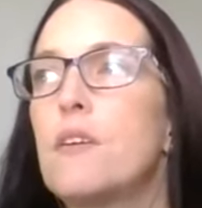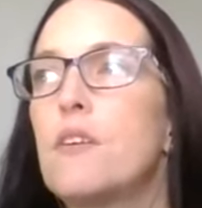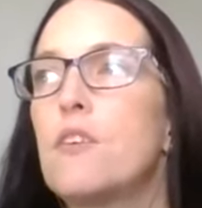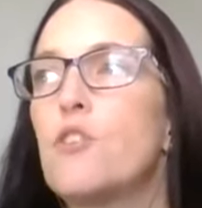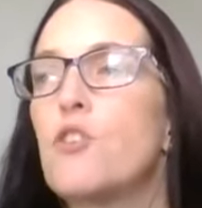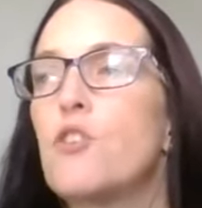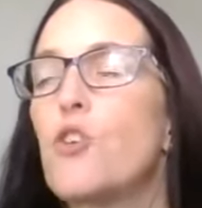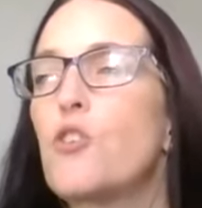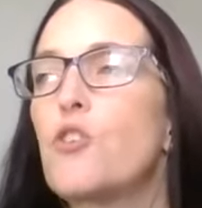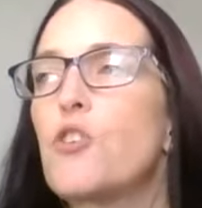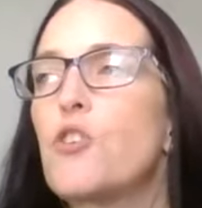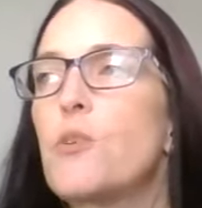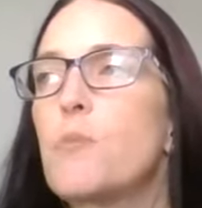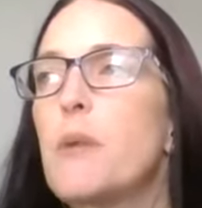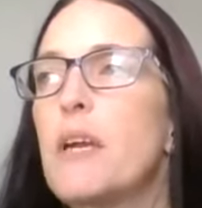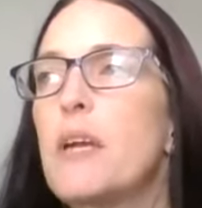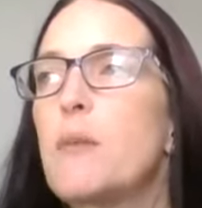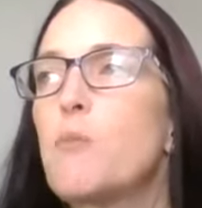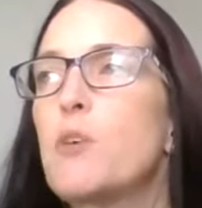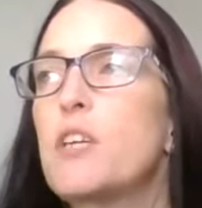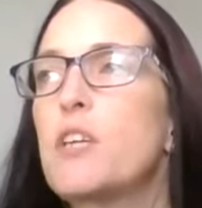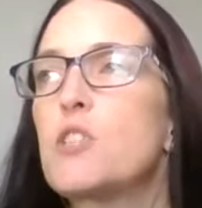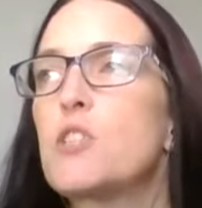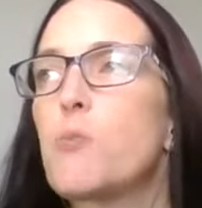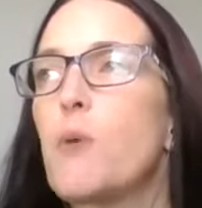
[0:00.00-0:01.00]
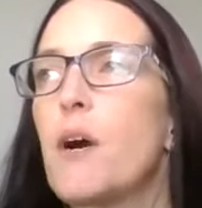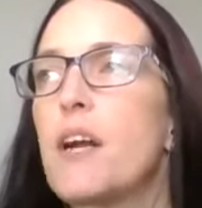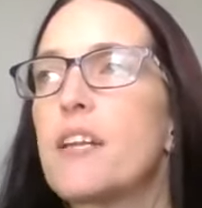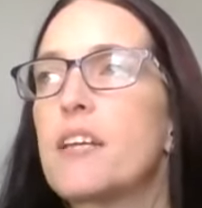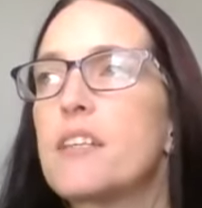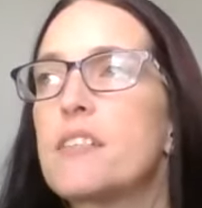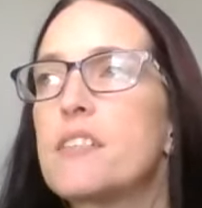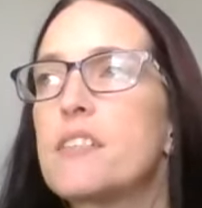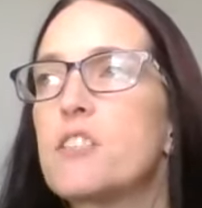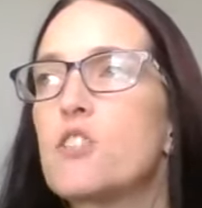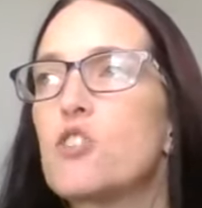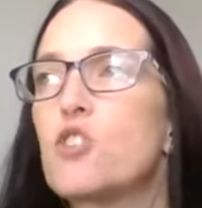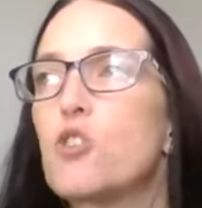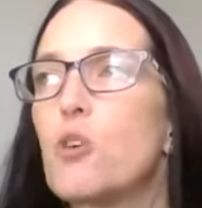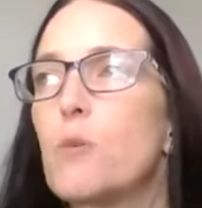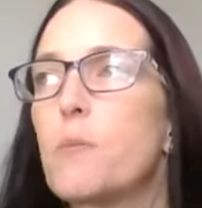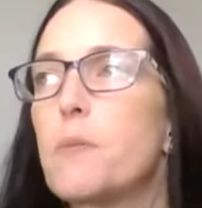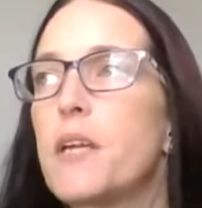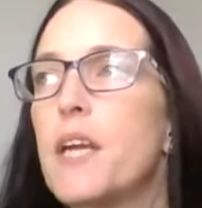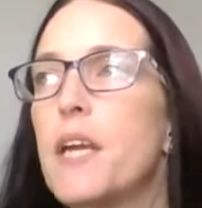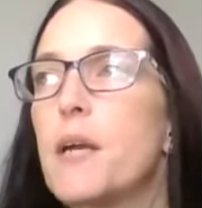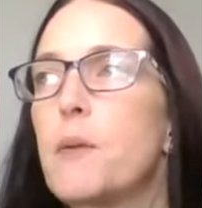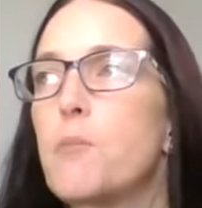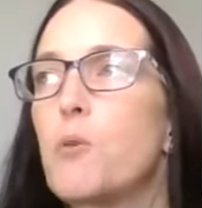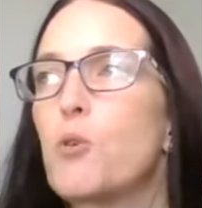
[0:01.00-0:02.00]
So do you mean which one as in
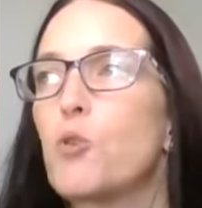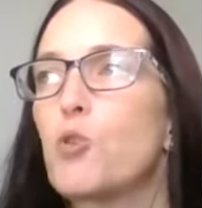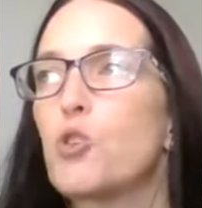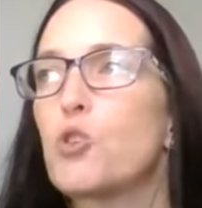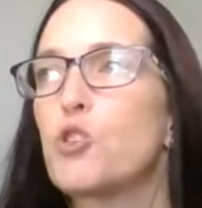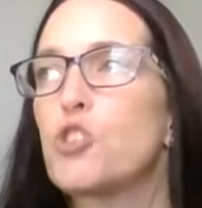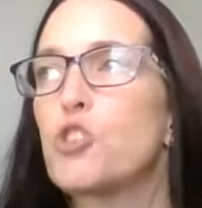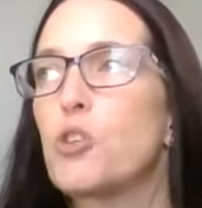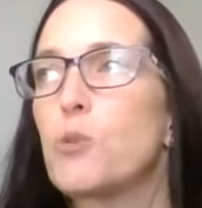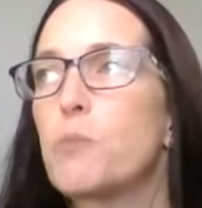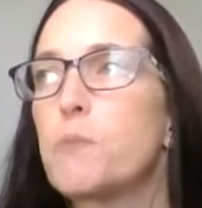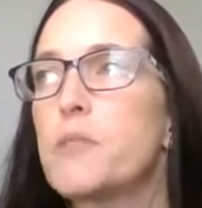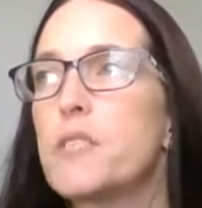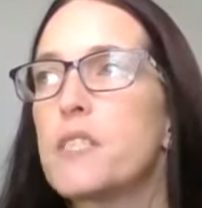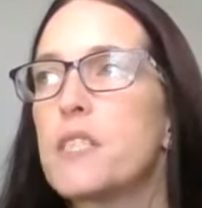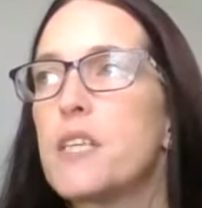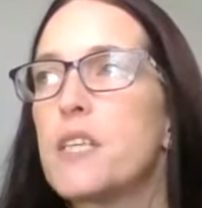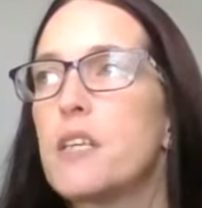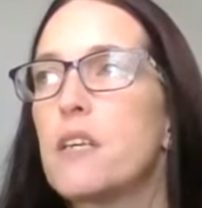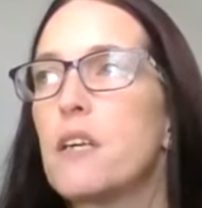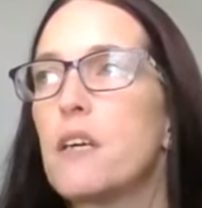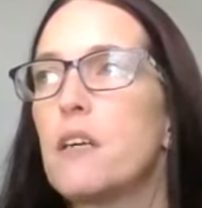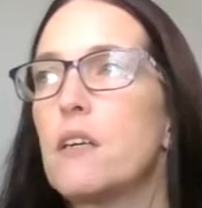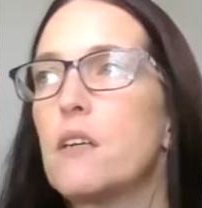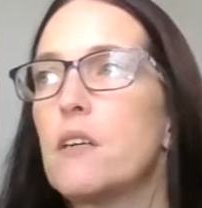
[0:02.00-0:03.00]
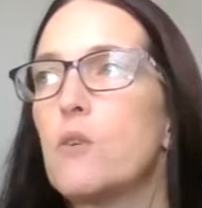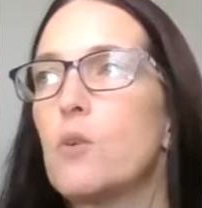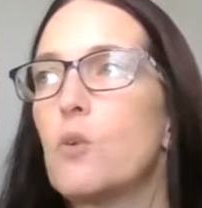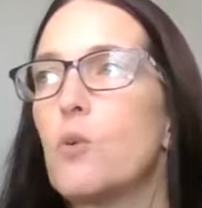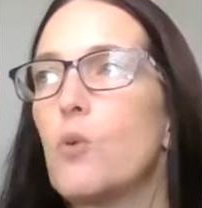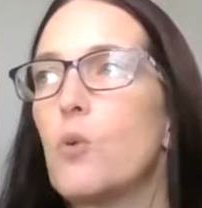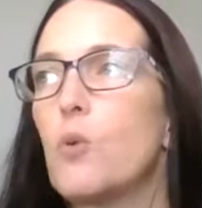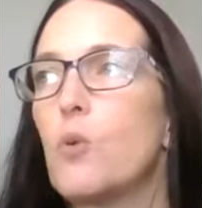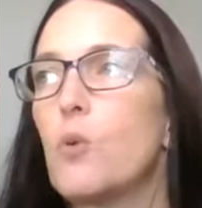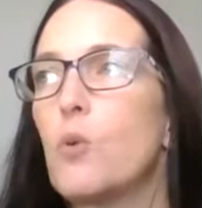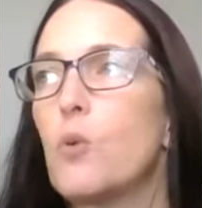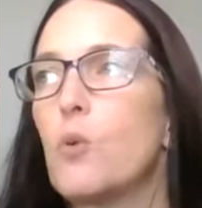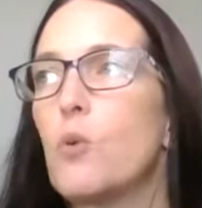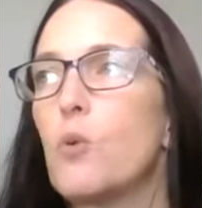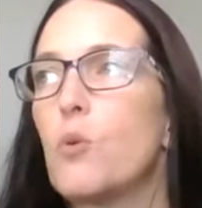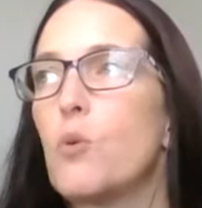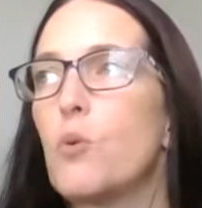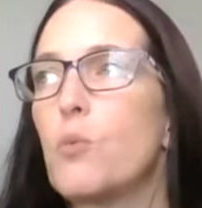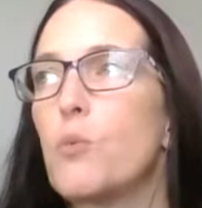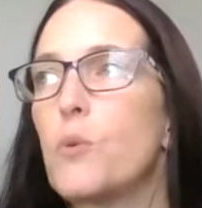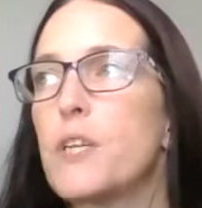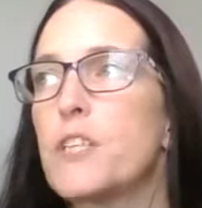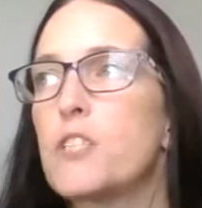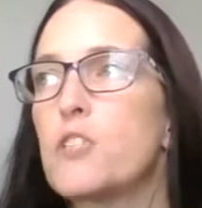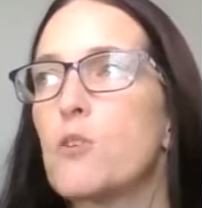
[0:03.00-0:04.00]
JobKeeper or job seeker, or
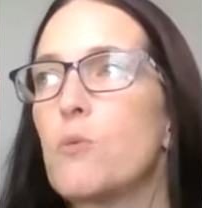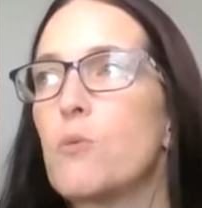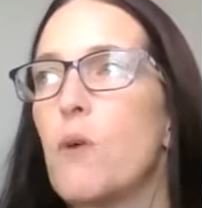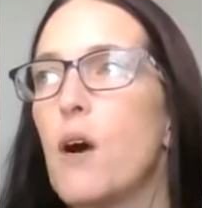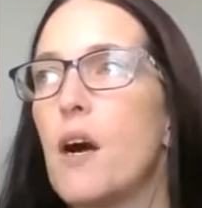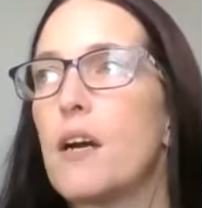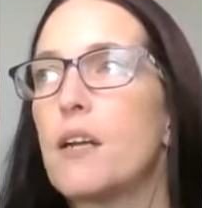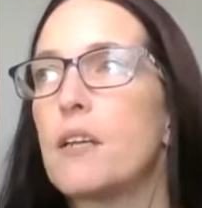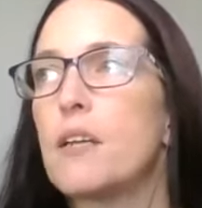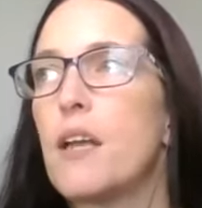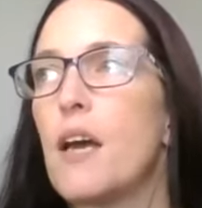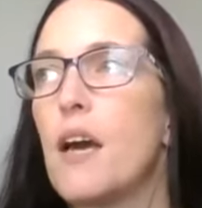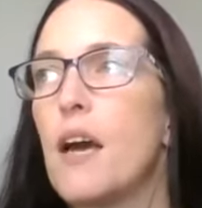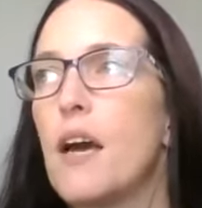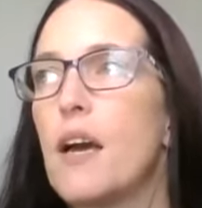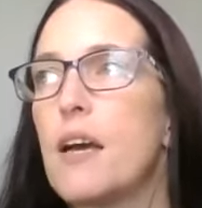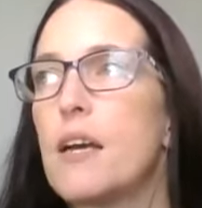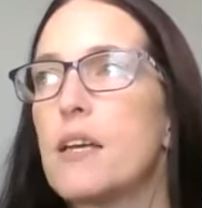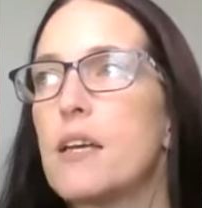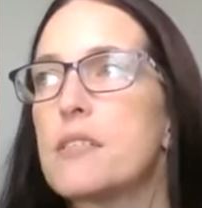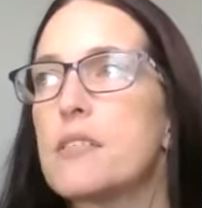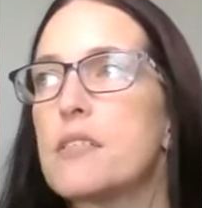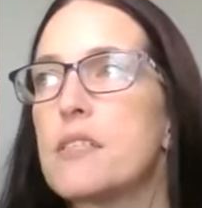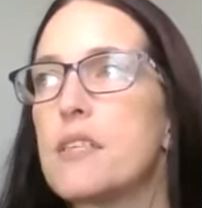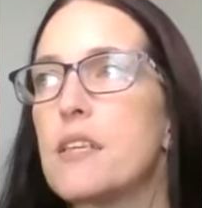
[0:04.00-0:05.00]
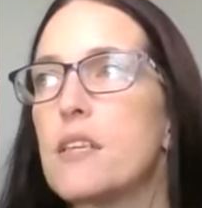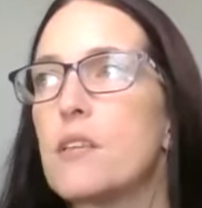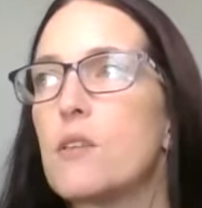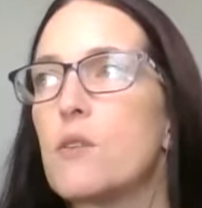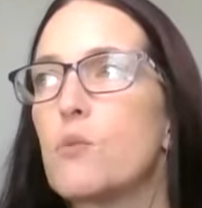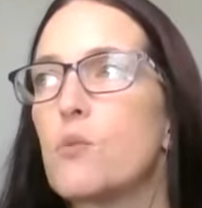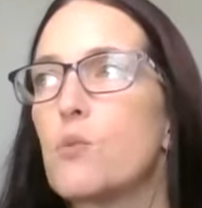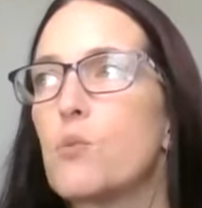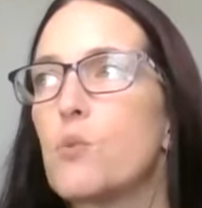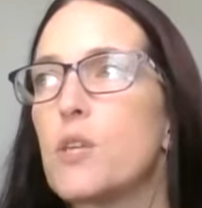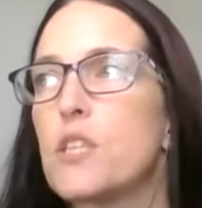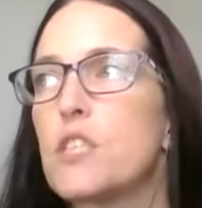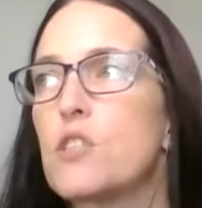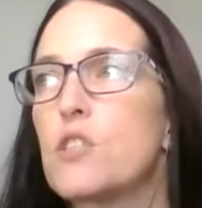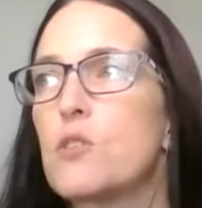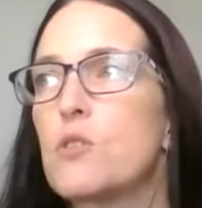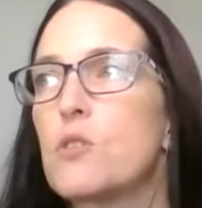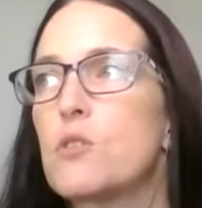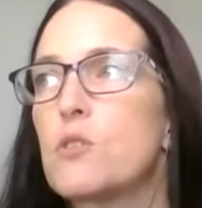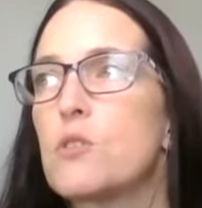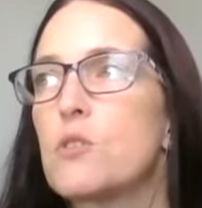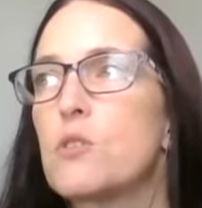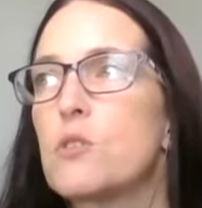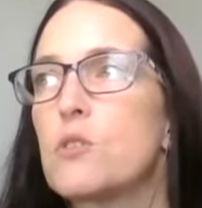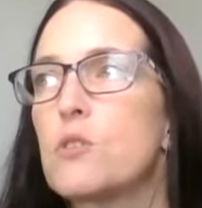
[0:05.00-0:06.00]
which one as in
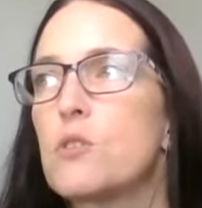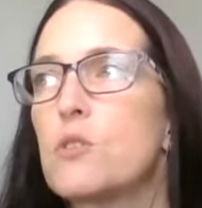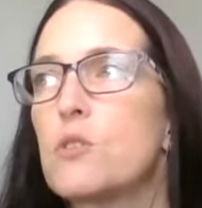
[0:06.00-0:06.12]
which